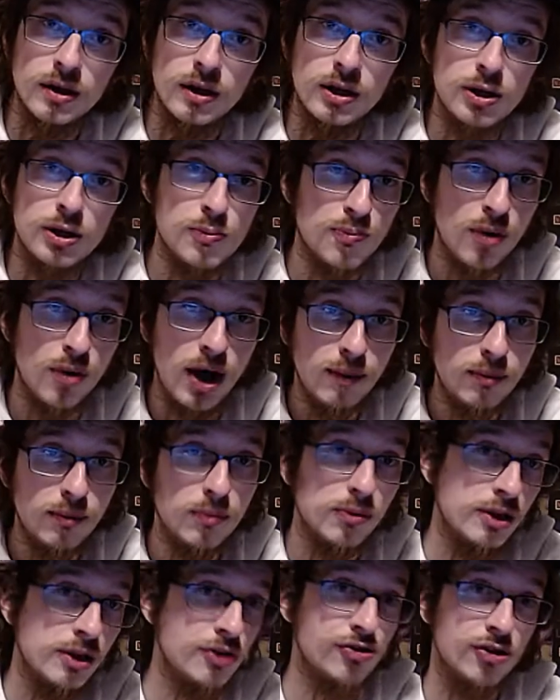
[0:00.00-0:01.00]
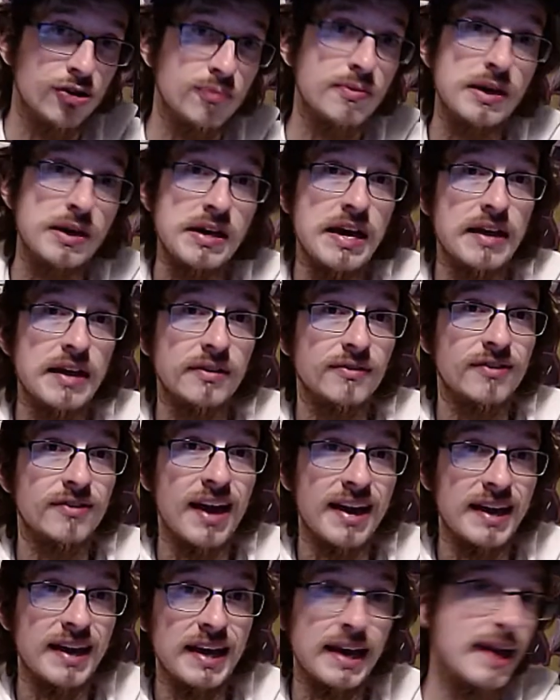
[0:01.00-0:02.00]
probably should be
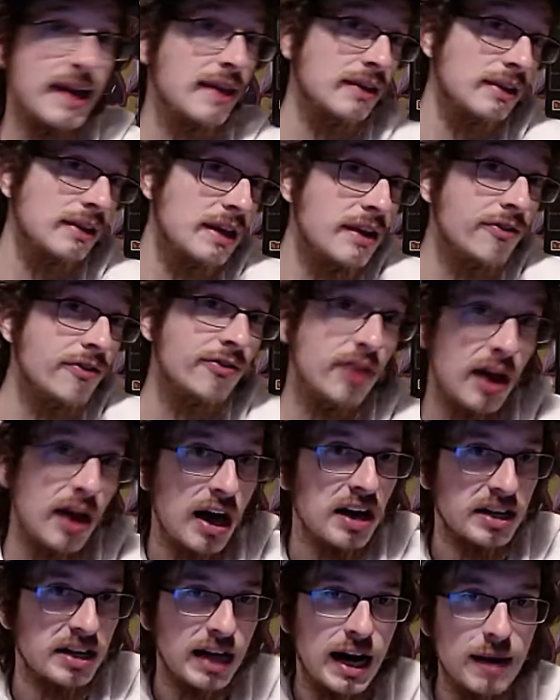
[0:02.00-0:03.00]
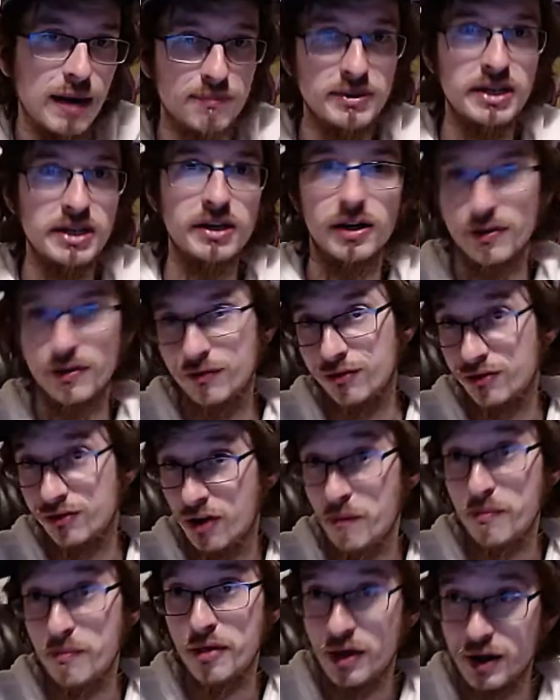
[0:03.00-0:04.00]
teching at least a copy of
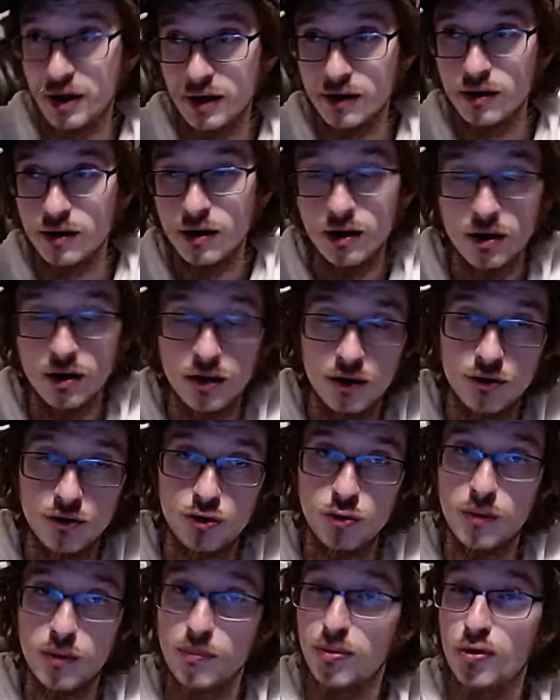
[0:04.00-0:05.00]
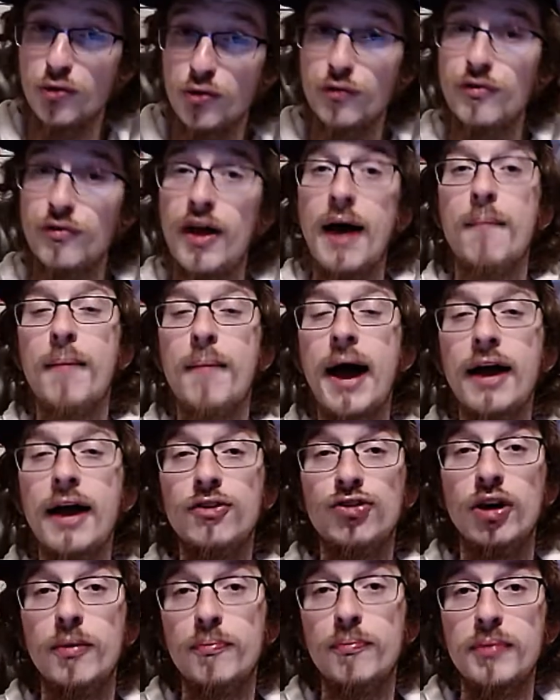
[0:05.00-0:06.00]
something to improve that
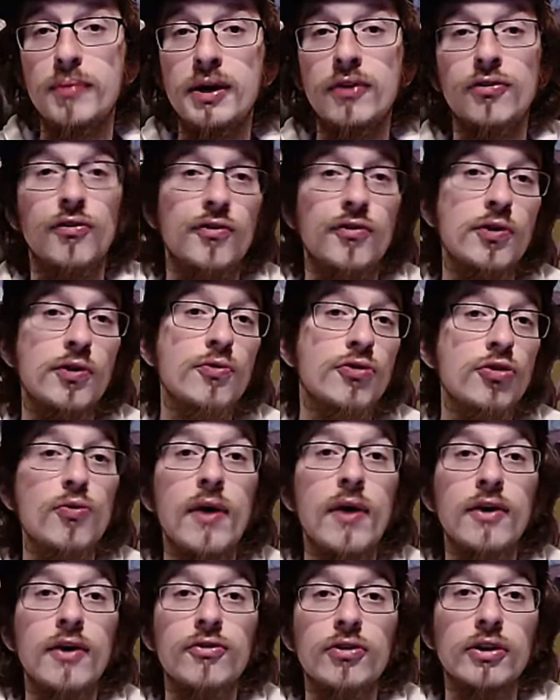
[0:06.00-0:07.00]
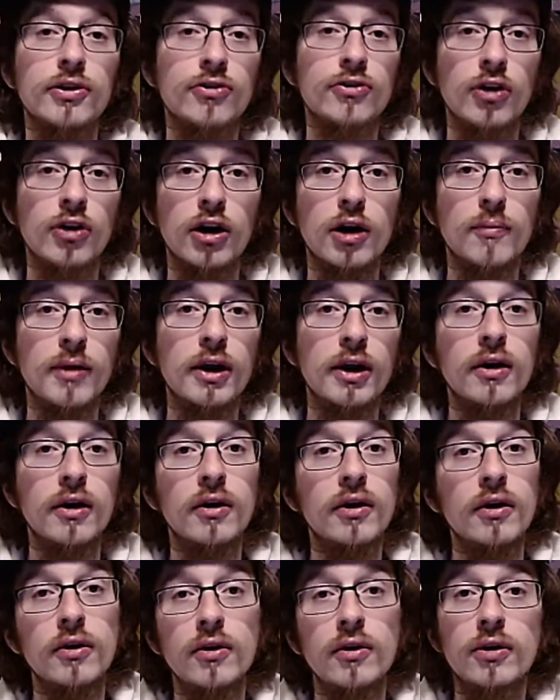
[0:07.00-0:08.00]
matchup, because if you do enter a tournament,
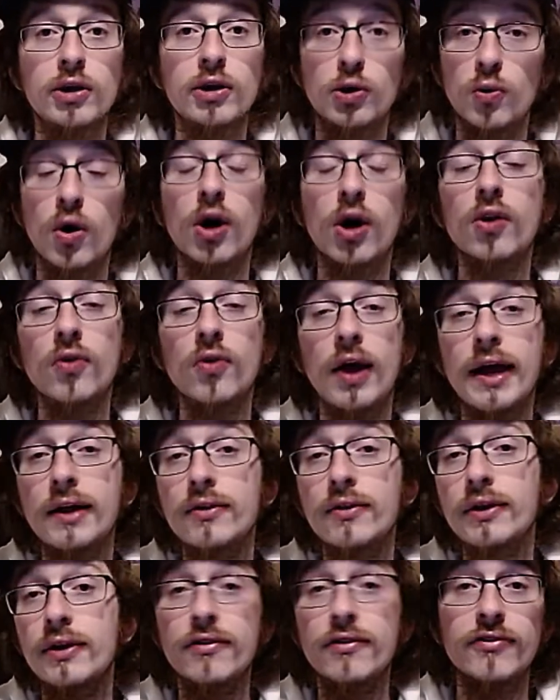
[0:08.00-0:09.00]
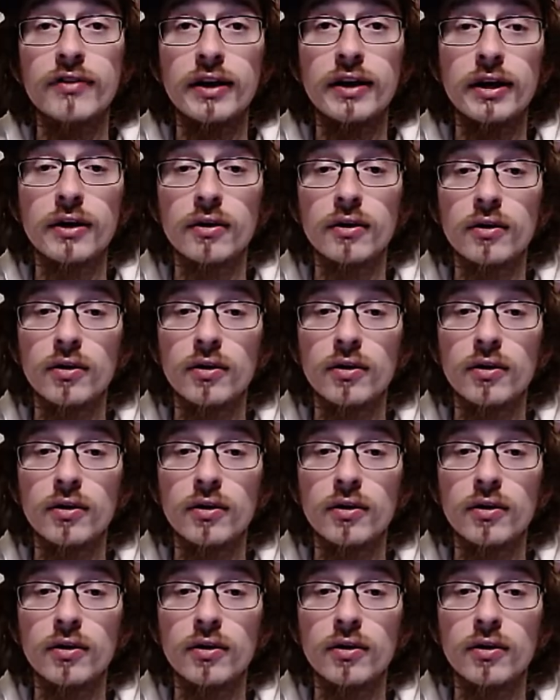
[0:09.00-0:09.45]
you are likely to see it.